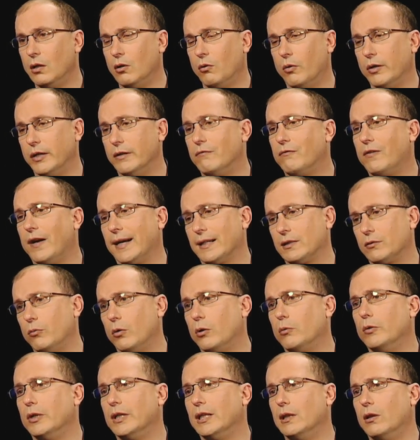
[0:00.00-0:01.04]
when in fact
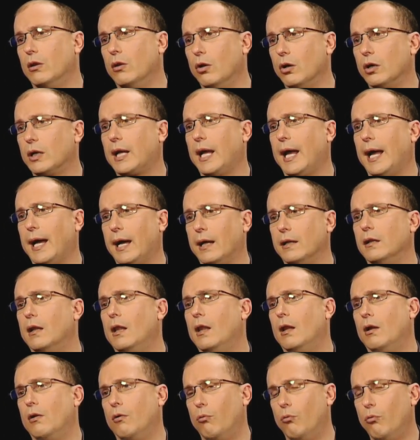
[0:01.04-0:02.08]
when we look at
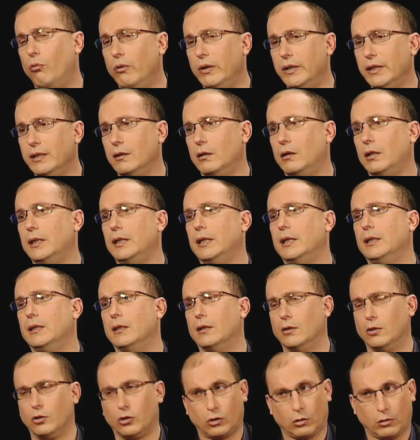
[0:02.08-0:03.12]
really
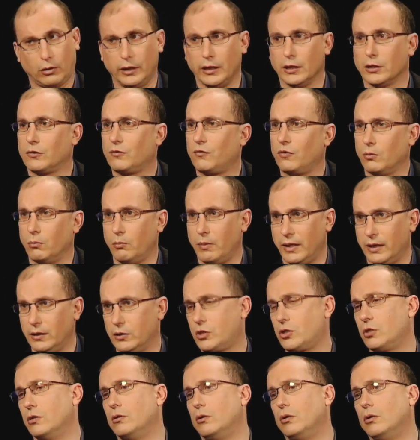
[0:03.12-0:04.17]

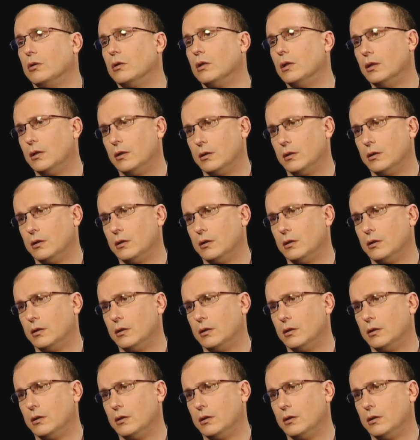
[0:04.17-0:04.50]
transformational